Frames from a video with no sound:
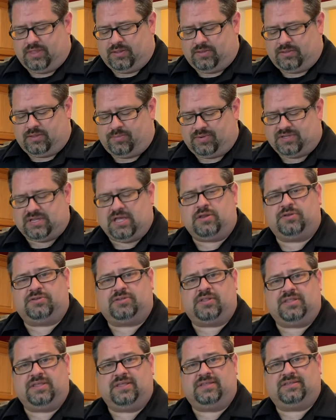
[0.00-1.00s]
the, the
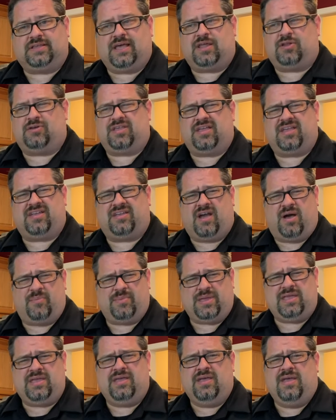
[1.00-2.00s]
potatoes on the inside will get
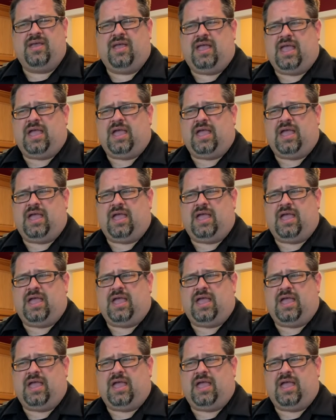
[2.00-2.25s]
gummy